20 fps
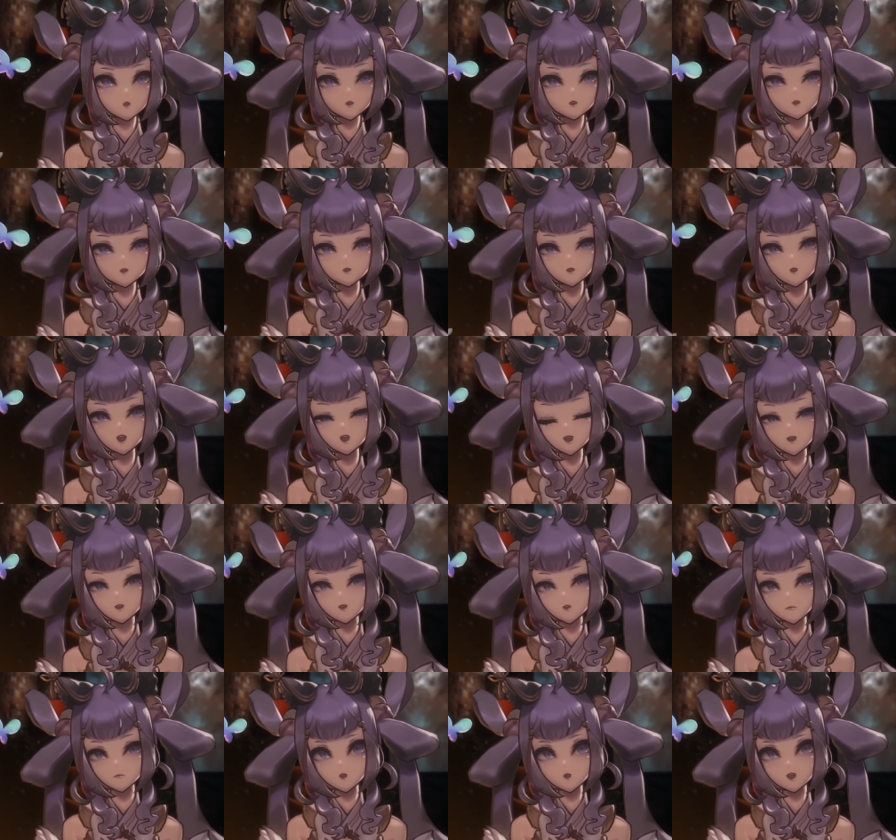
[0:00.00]
Take some
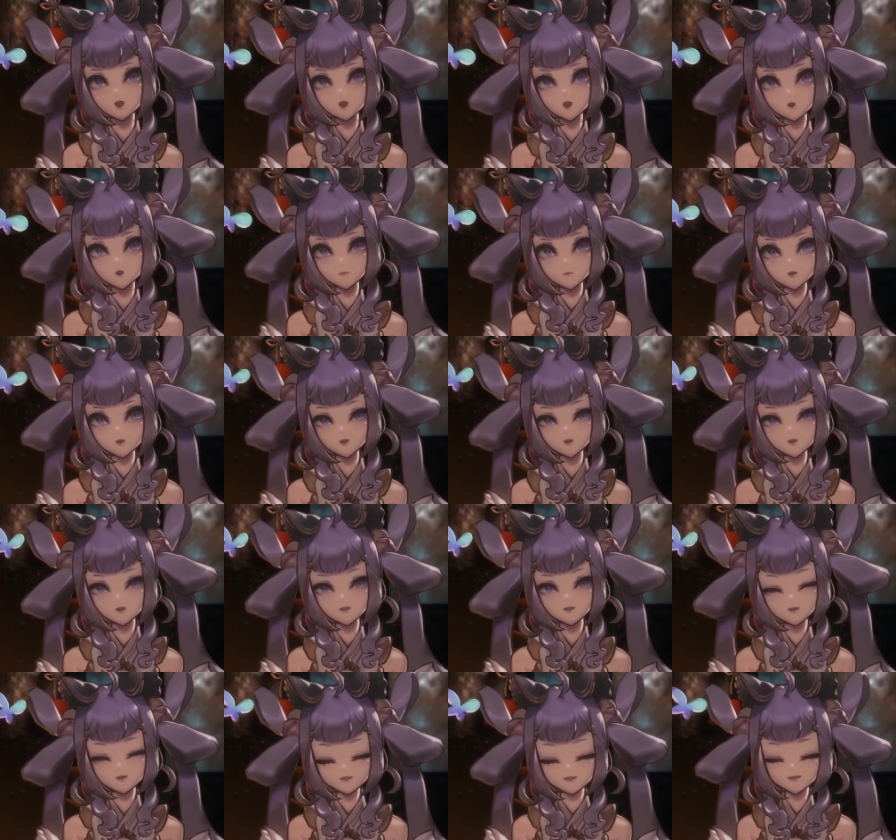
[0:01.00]
time,
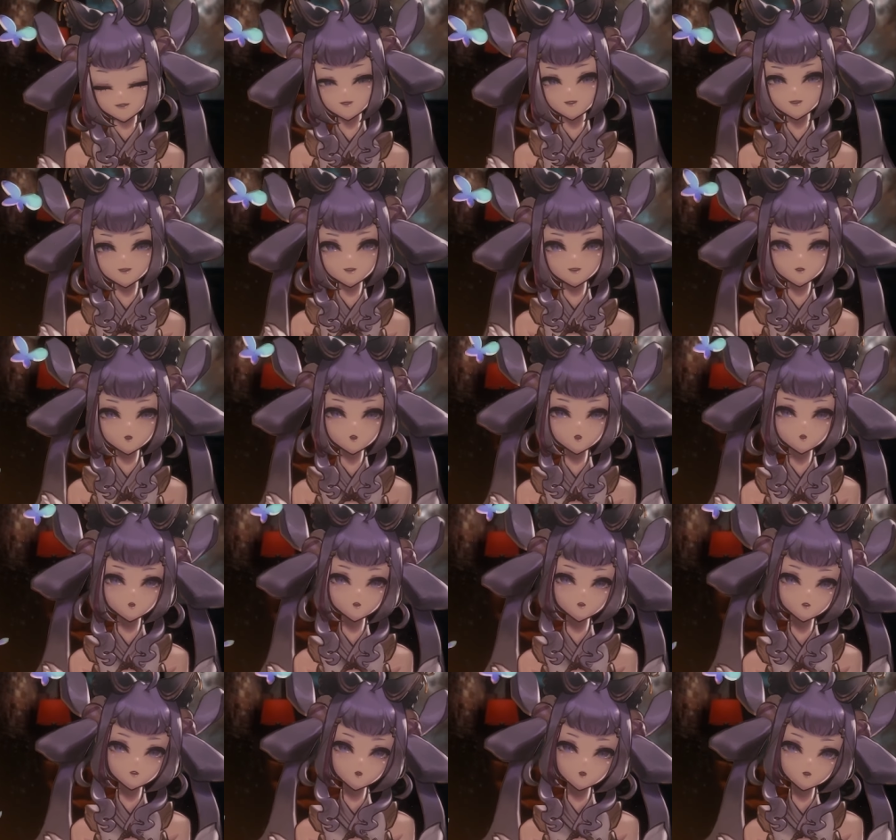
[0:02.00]
write down all of
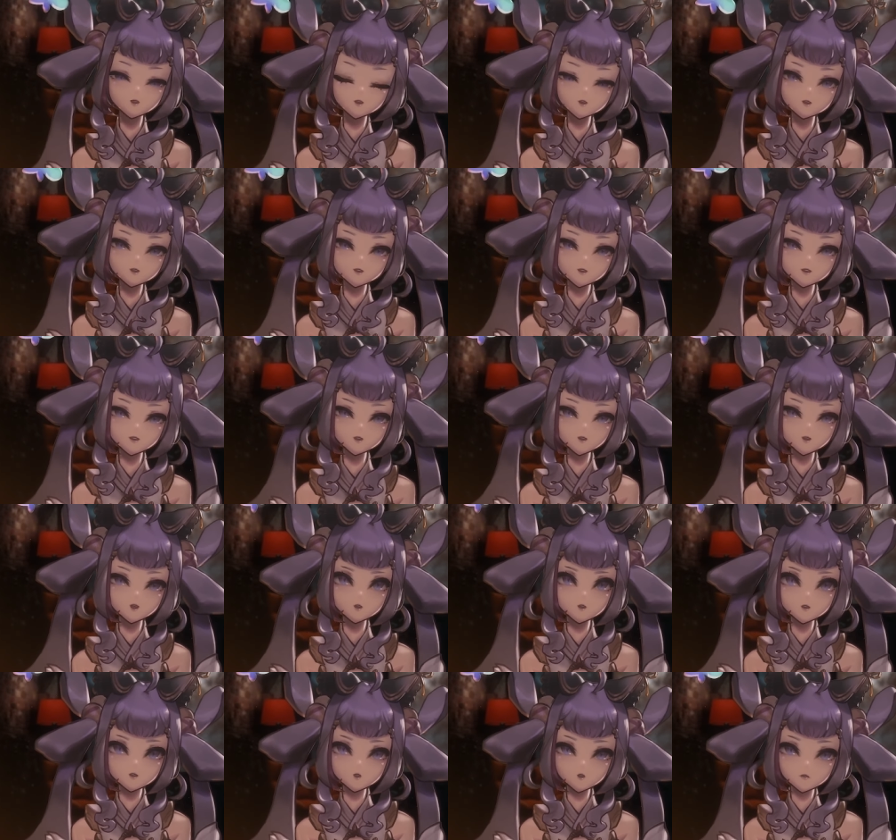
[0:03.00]
the things in life
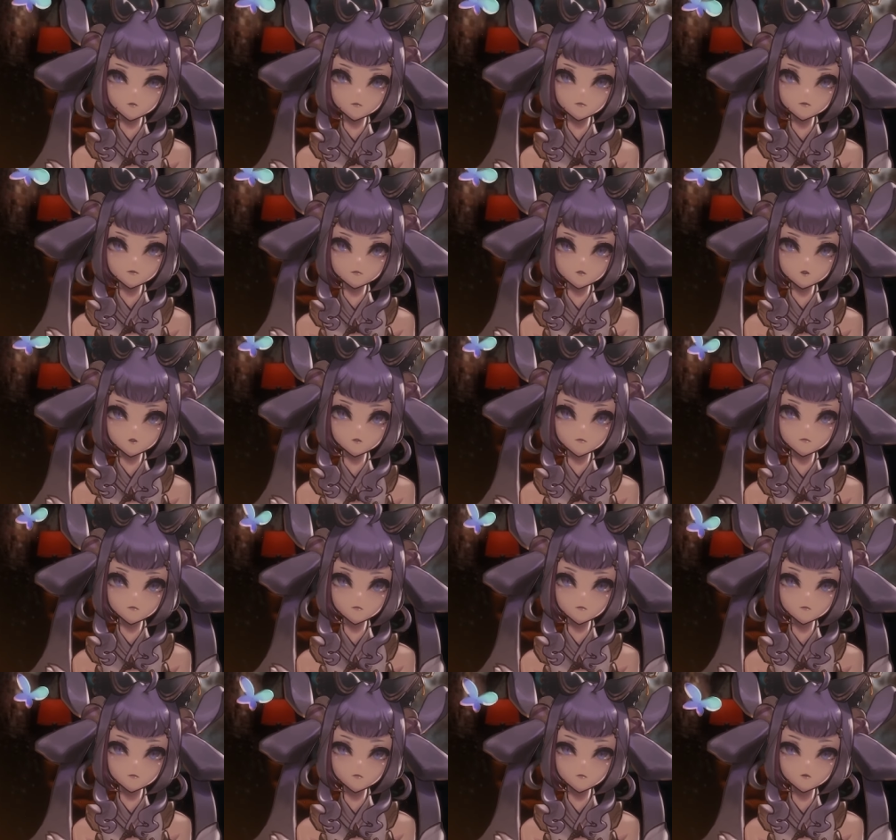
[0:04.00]
that you are grateful
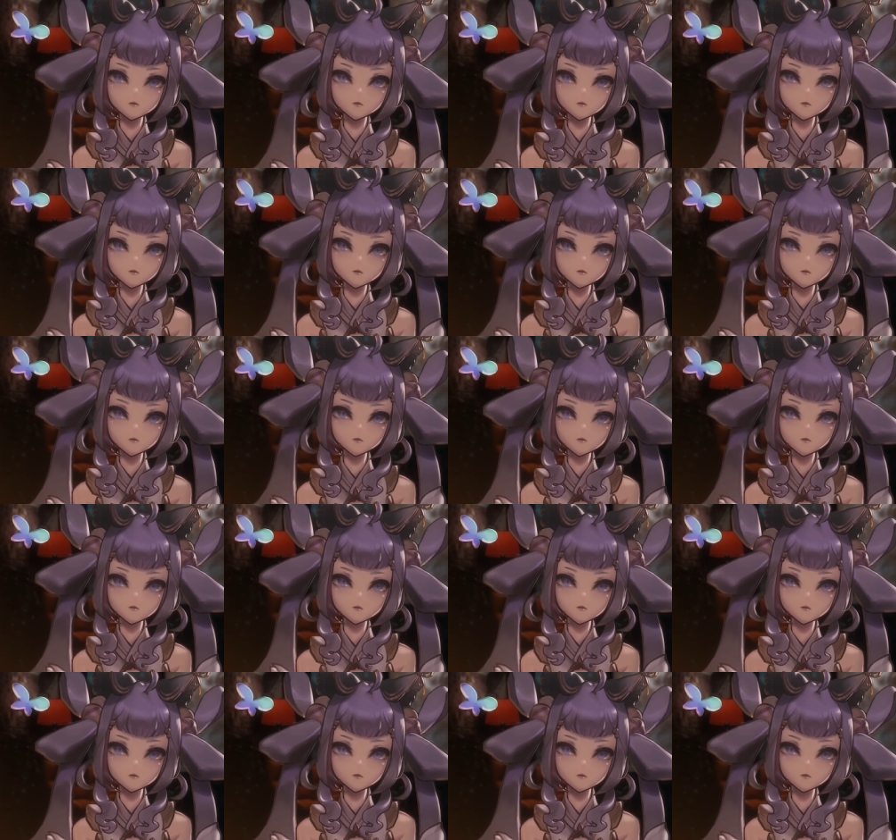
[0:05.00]
for